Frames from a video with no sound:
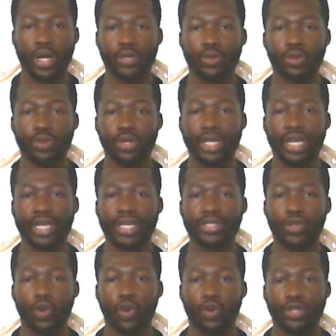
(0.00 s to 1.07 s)
you look at
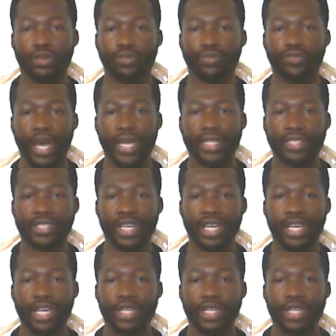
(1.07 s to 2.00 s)
his older fights,